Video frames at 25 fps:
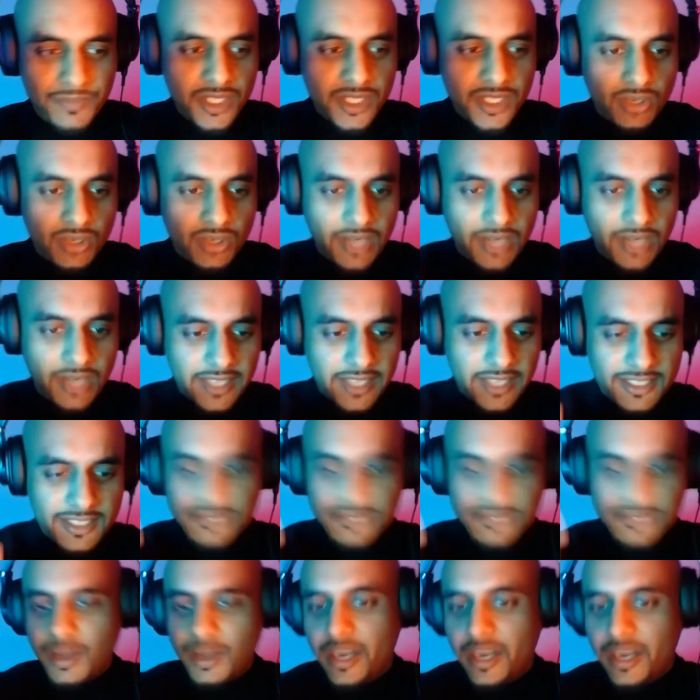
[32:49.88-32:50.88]
like
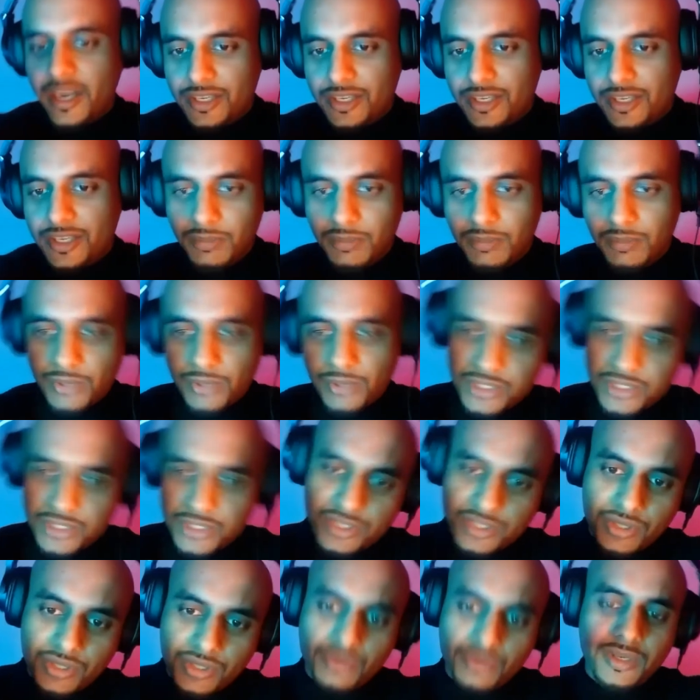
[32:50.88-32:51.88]
inspired you or pushed
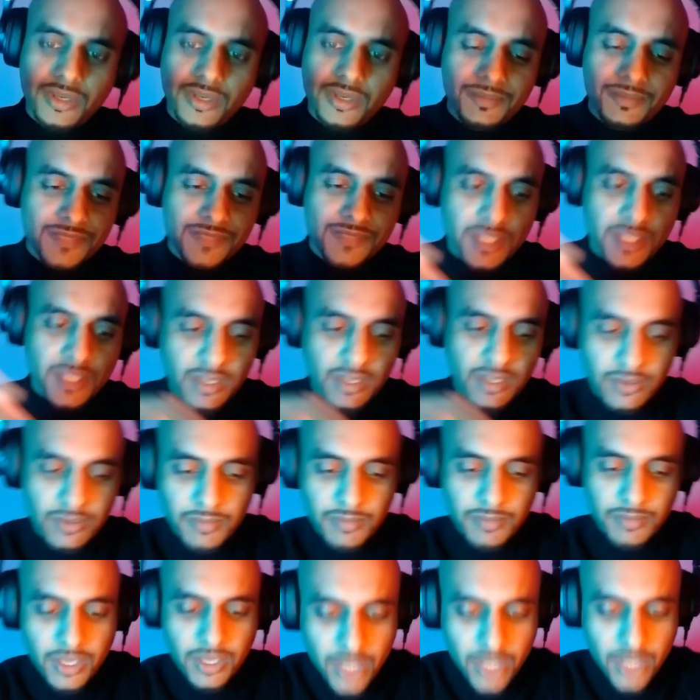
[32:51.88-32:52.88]
you
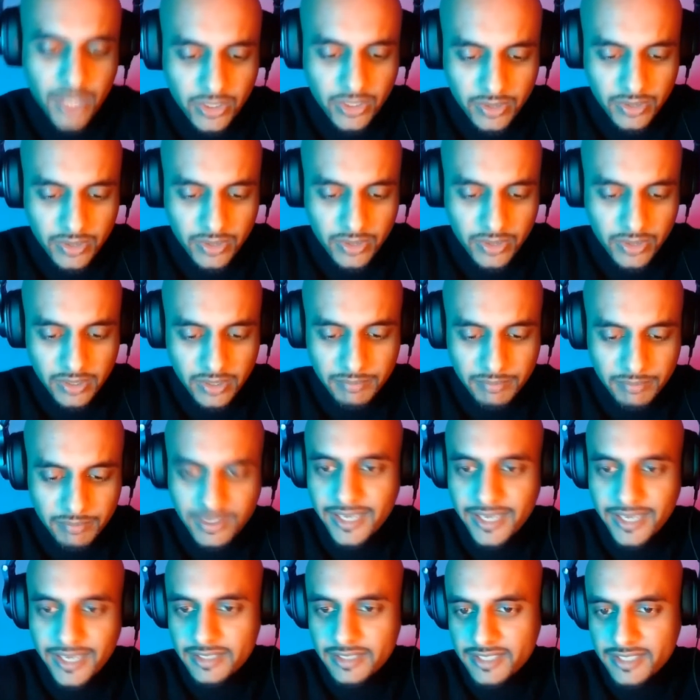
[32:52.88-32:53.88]
or
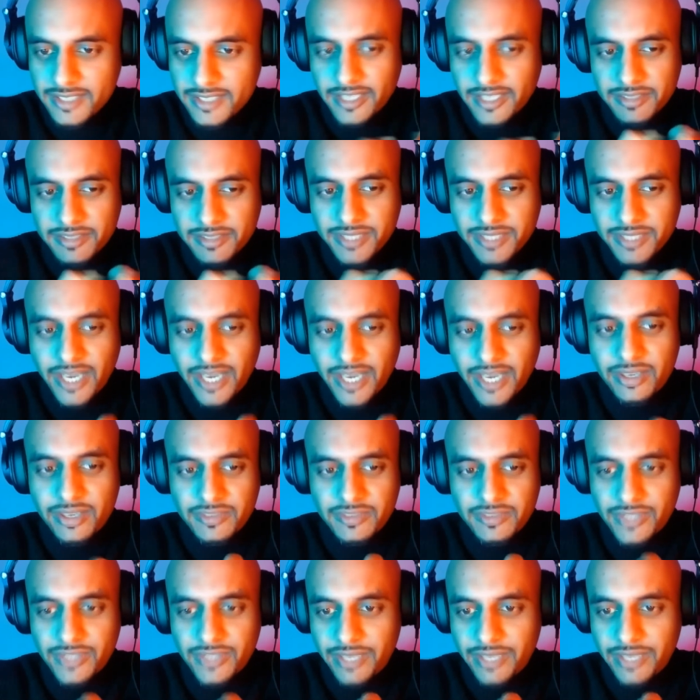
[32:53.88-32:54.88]
brought something out of
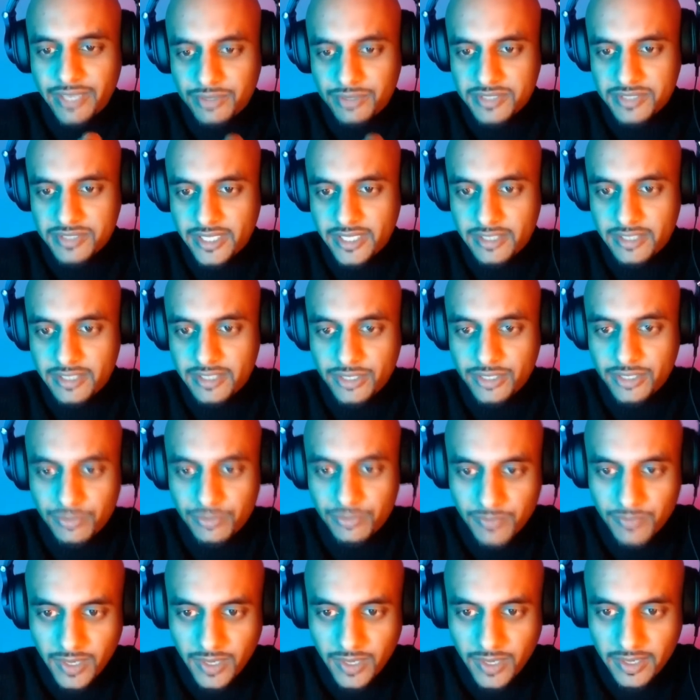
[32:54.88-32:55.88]
you that was like, you know,
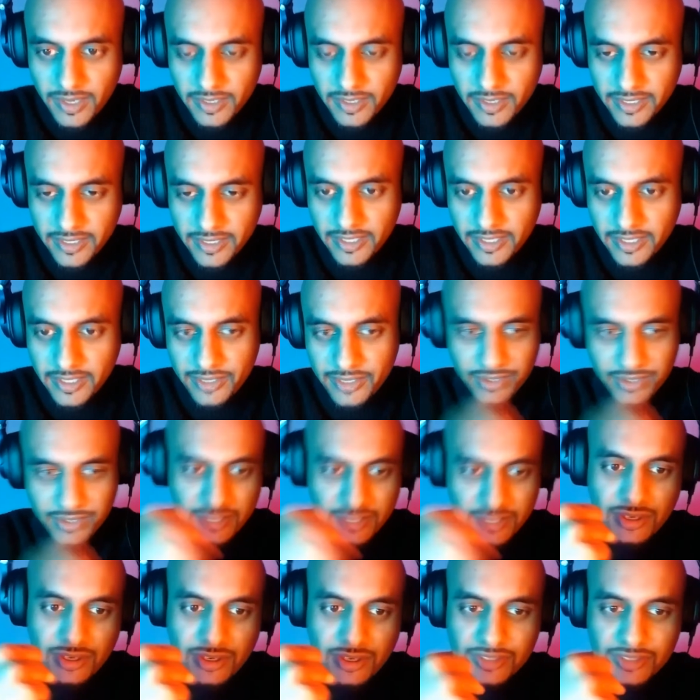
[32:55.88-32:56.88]
a
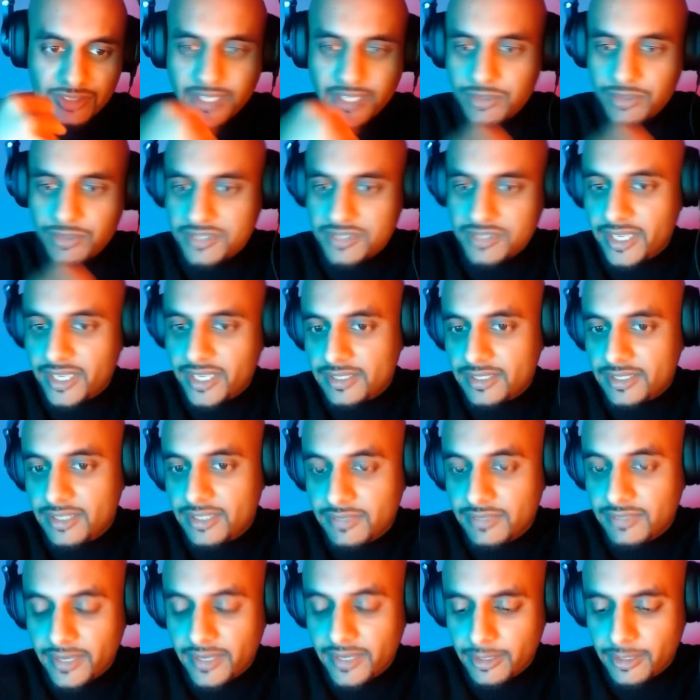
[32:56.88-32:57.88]
kernel that was not
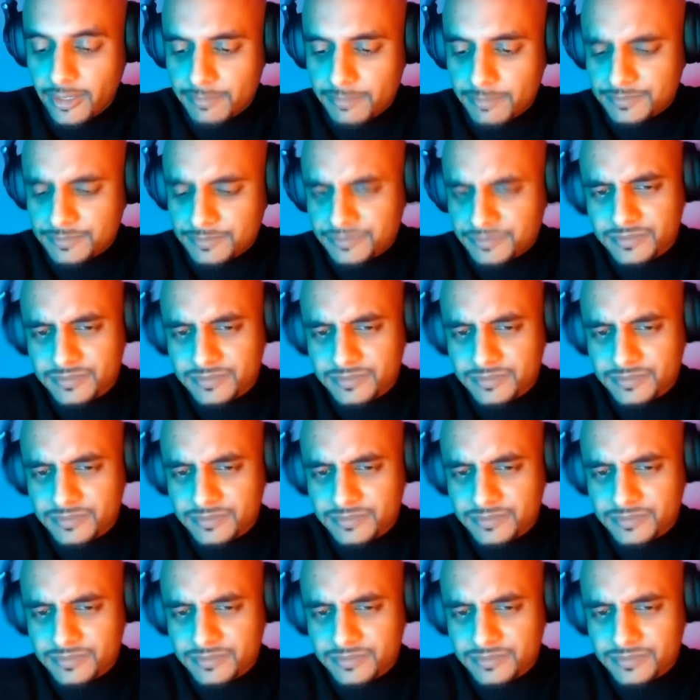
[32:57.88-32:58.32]
developed,